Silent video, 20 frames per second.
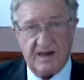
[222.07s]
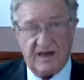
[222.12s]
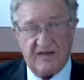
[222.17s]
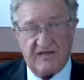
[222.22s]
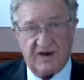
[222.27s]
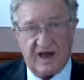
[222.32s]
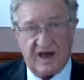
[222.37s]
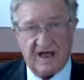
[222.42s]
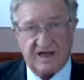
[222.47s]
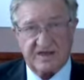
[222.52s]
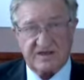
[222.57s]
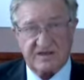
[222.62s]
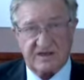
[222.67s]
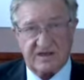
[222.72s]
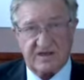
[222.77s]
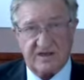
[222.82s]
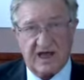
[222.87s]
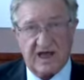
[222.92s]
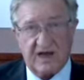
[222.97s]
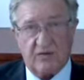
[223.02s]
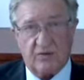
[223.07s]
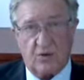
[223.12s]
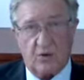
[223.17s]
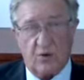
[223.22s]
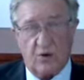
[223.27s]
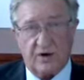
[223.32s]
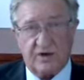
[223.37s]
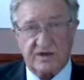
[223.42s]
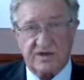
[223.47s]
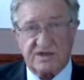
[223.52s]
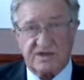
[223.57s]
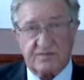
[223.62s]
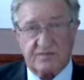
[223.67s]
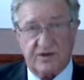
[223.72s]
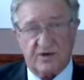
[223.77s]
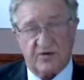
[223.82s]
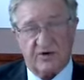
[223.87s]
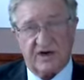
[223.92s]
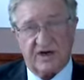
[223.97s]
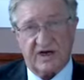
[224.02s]
and the last thing they will want is to
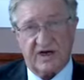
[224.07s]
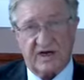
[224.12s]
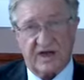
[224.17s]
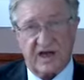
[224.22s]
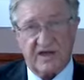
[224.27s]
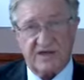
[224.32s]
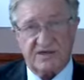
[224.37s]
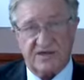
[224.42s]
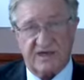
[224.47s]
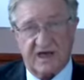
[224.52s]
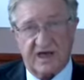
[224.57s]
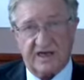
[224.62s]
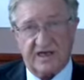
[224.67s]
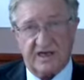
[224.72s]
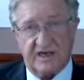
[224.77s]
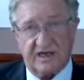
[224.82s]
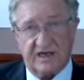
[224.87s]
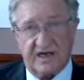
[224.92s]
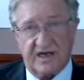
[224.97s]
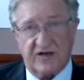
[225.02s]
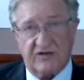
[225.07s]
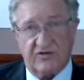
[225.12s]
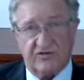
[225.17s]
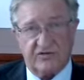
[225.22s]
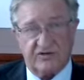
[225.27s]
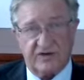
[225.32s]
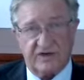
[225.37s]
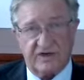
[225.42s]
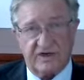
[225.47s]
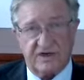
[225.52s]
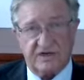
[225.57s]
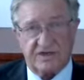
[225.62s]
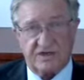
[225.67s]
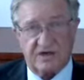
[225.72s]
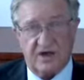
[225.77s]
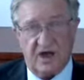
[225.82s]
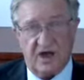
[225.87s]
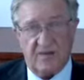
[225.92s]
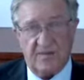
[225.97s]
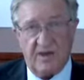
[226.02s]
be renegotiating again in 3 years'
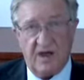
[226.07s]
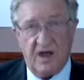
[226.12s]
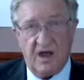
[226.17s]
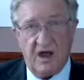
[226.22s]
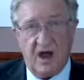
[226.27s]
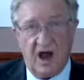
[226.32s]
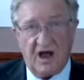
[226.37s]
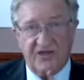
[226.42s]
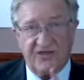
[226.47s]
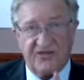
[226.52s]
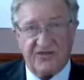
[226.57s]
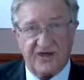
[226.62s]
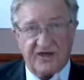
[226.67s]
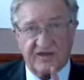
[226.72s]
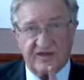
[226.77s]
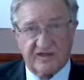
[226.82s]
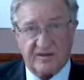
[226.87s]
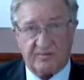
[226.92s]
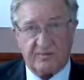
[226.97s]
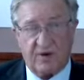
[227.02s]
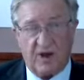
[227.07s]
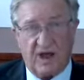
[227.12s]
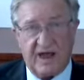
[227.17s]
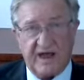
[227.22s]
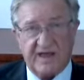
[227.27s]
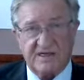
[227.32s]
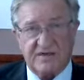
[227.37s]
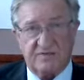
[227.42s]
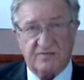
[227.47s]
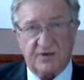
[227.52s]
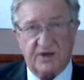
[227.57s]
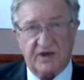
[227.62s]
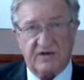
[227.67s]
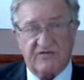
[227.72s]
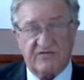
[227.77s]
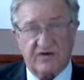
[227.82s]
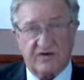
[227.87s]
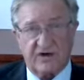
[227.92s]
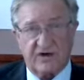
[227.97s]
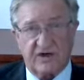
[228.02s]
time. I think the players are
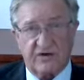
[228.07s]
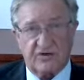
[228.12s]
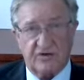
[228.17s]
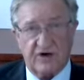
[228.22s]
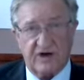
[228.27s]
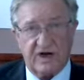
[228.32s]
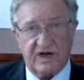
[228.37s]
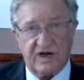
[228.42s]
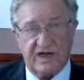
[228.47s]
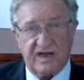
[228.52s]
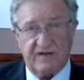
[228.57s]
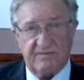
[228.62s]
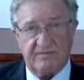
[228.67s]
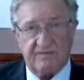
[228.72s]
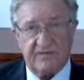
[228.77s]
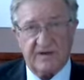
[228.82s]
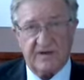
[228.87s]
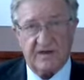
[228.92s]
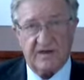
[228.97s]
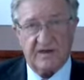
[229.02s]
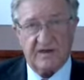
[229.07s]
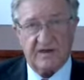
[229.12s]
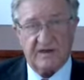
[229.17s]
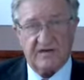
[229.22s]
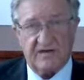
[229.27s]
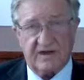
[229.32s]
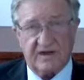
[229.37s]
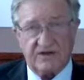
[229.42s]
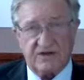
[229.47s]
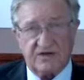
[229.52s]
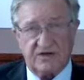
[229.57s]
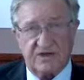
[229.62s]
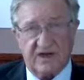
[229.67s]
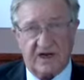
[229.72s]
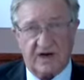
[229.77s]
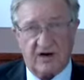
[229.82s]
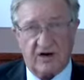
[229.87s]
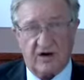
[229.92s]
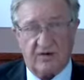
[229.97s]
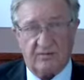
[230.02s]
being very greedy. They should
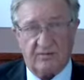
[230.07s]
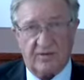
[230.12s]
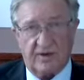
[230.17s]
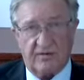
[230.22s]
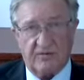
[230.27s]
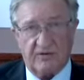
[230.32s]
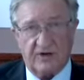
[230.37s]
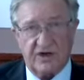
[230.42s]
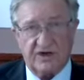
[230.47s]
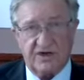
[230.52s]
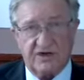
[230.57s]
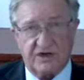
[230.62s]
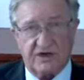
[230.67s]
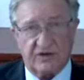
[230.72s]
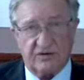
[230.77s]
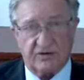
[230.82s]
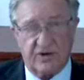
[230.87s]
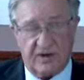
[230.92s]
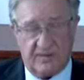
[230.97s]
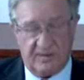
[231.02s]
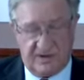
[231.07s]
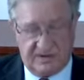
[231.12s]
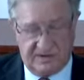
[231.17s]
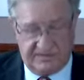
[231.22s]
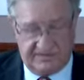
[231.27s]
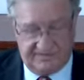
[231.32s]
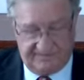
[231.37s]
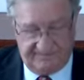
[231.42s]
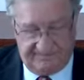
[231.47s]
get on and reach an agreement.